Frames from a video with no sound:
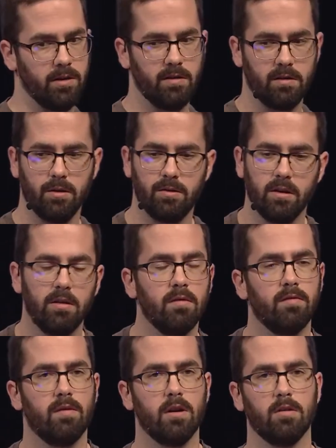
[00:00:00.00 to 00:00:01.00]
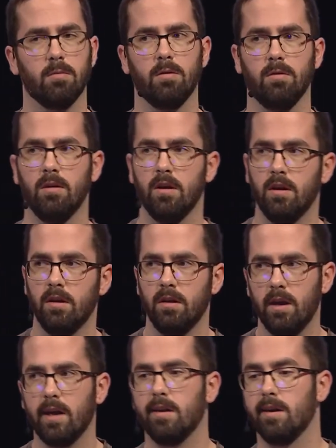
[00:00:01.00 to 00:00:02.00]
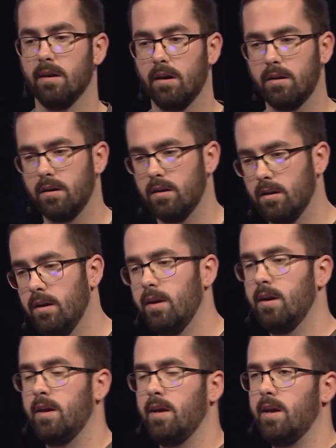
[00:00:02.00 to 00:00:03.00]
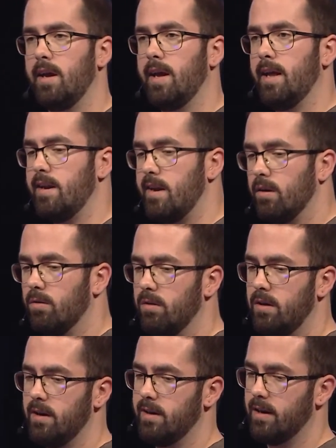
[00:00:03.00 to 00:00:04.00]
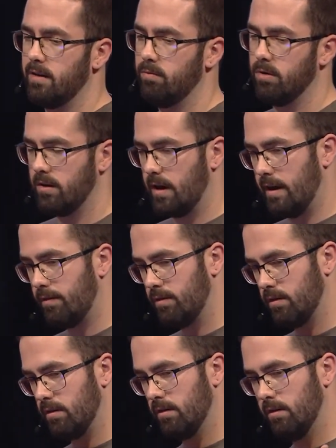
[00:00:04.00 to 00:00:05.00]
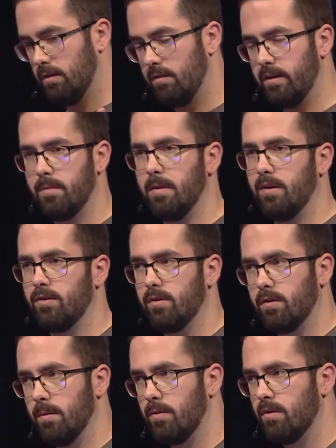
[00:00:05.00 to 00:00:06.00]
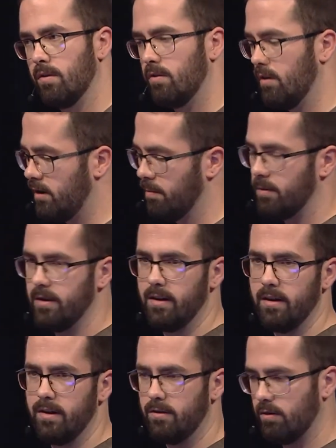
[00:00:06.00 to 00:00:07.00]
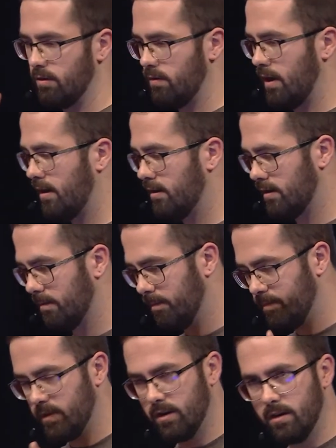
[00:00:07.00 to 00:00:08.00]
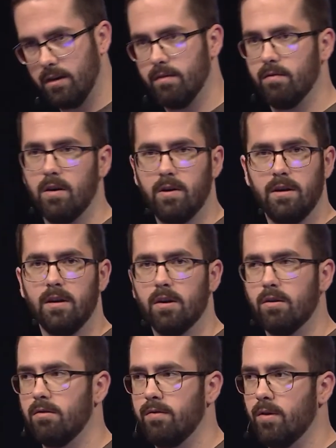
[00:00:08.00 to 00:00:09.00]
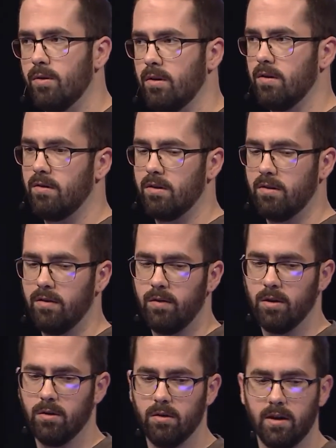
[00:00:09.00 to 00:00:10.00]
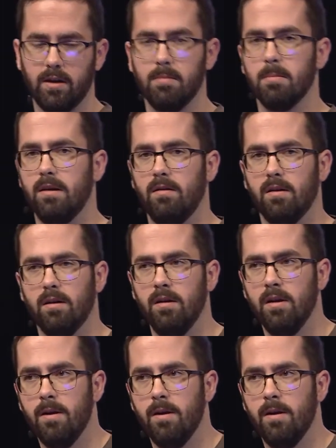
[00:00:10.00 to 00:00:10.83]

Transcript: disclosed it, vulnerable. And they got in, and they only, again, went after Ticketmaster scripts. So they completely sort of had a very narrow focus. Because if you look at Inventa